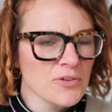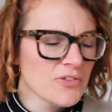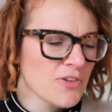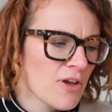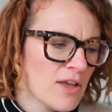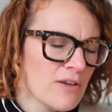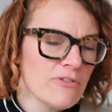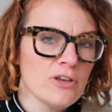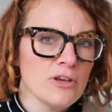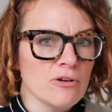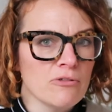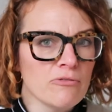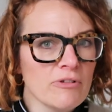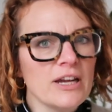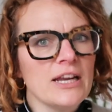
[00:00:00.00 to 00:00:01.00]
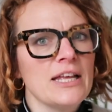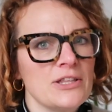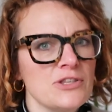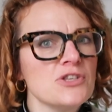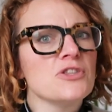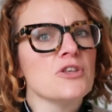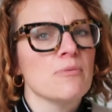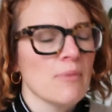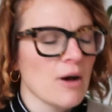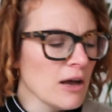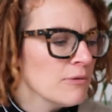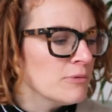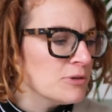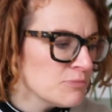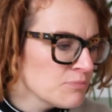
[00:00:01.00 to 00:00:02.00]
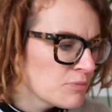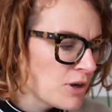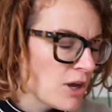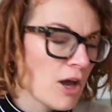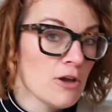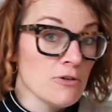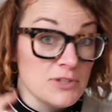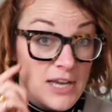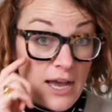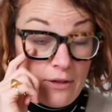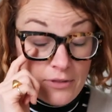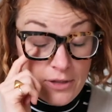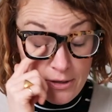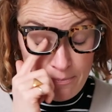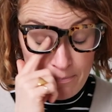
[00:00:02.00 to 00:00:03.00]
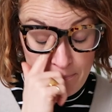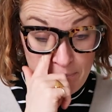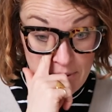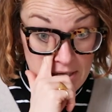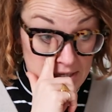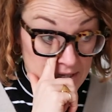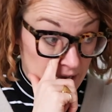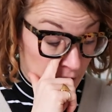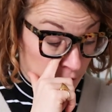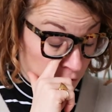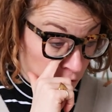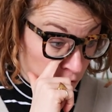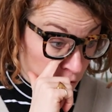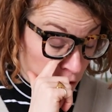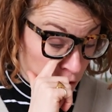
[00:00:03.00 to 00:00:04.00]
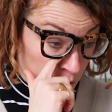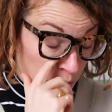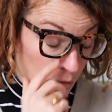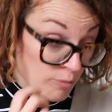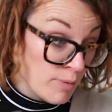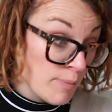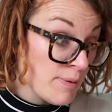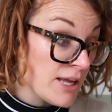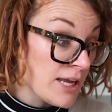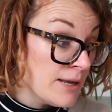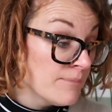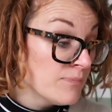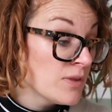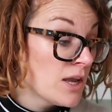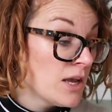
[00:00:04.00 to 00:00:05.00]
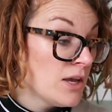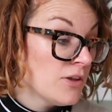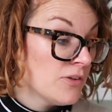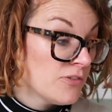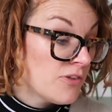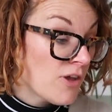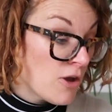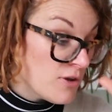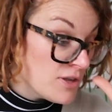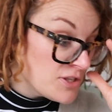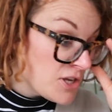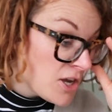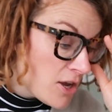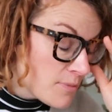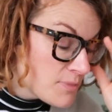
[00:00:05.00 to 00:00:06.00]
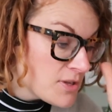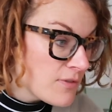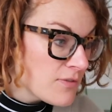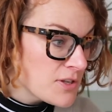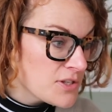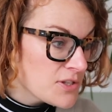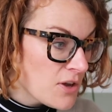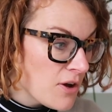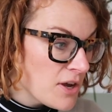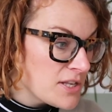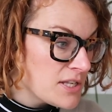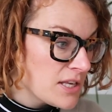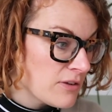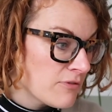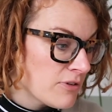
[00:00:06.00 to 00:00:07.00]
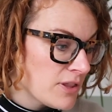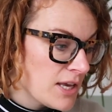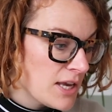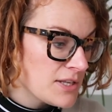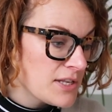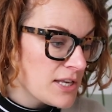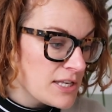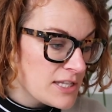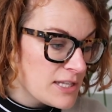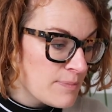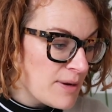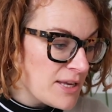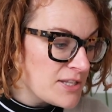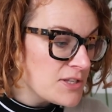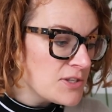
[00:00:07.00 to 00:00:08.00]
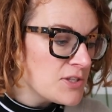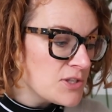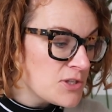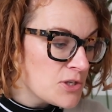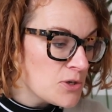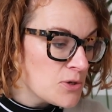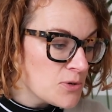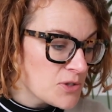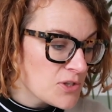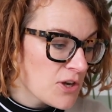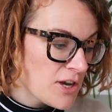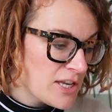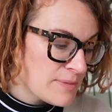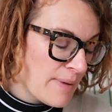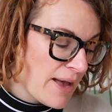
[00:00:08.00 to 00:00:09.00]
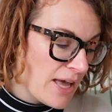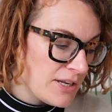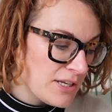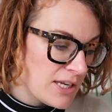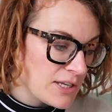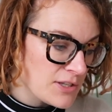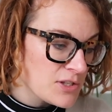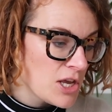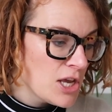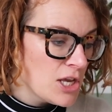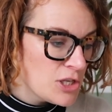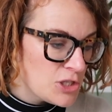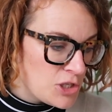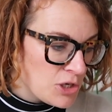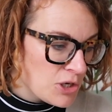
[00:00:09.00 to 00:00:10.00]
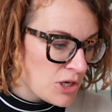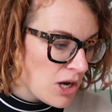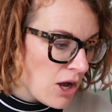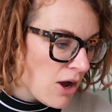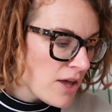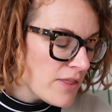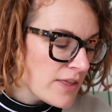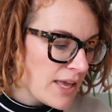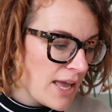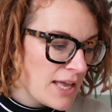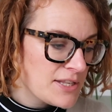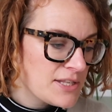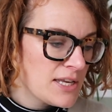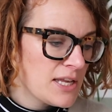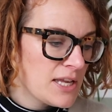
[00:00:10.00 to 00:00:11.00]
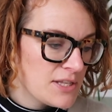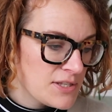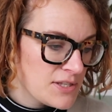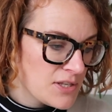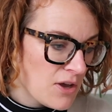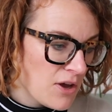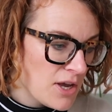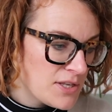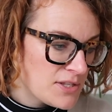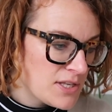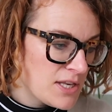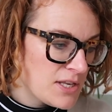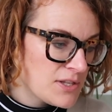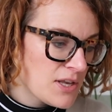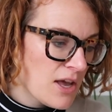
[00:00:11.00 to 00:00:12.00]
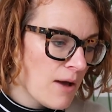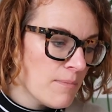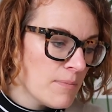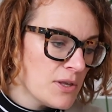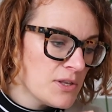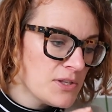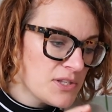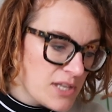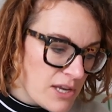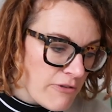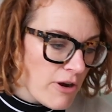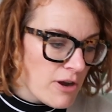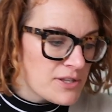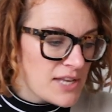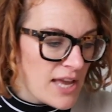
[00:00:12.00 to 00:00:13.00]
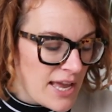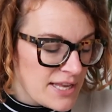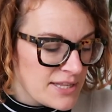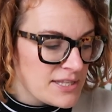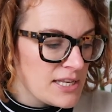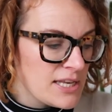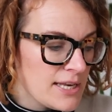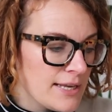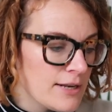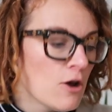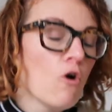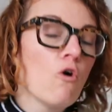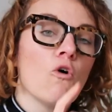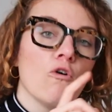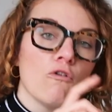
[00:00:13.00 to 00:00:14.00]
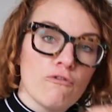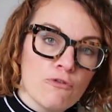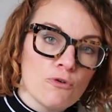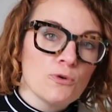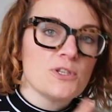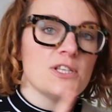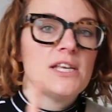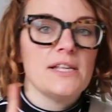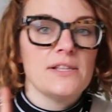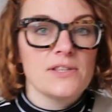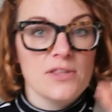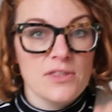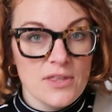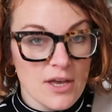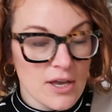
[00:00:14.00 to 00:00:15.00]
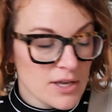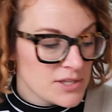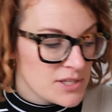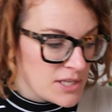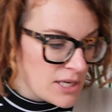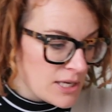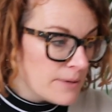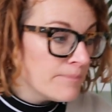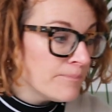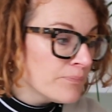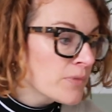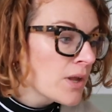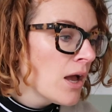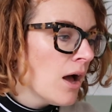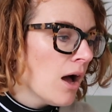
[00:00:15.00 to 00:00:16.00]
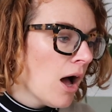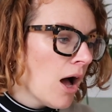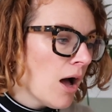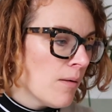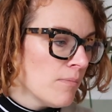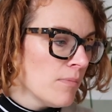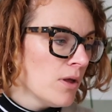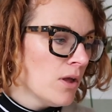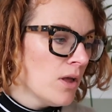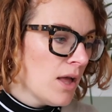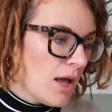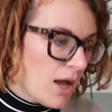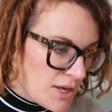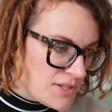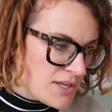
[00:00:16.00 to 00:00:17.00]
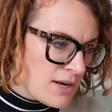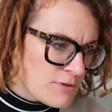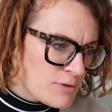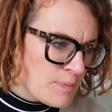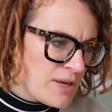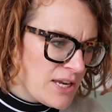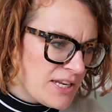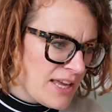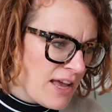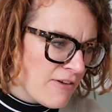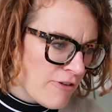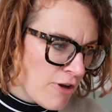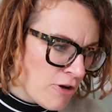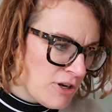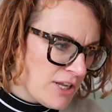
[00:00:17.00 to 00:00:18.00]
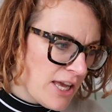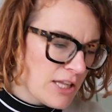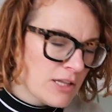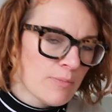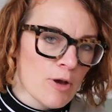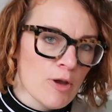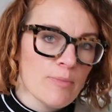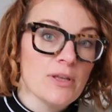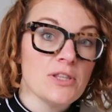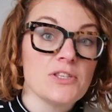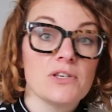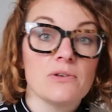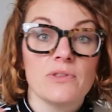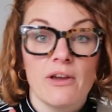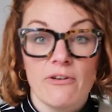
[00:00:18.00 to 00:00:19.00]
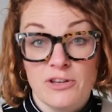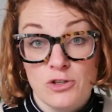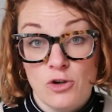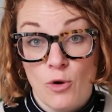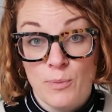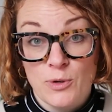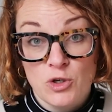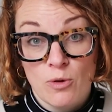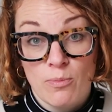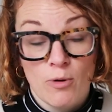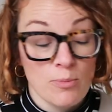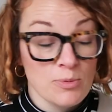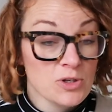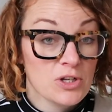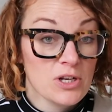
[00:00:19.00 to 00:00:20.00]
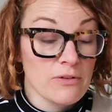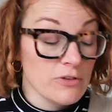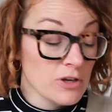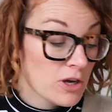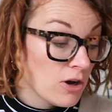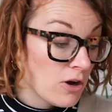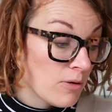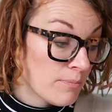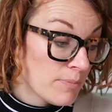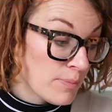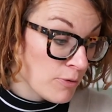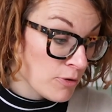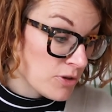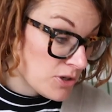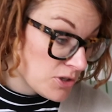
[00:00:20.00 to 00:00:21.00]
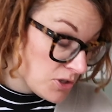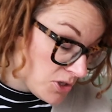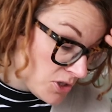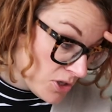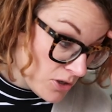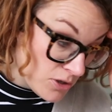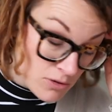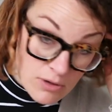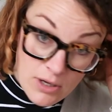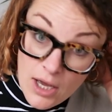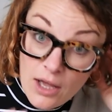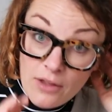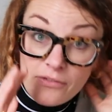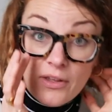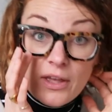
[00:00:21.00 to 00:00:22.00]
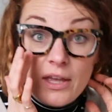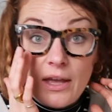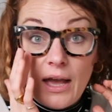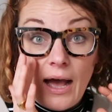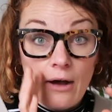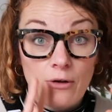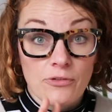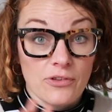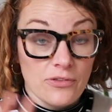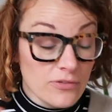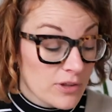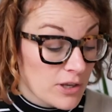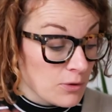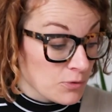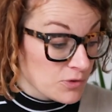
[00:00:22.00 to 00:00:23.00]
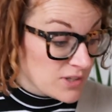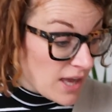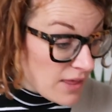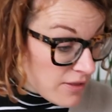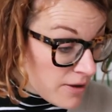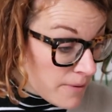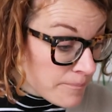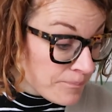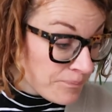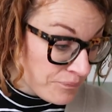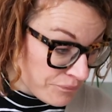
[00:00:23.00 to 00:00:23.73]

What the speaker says: So if you're really into them, I would go down the PDF route probably. So in terms of the sizing for this, it's split into two size bandings. So you can either get it in sizes 0 to 18 or 14 to 30. I said it was PDF only at the moment. There is copy shop option if you can't be bothered to cut it out and stick it all together.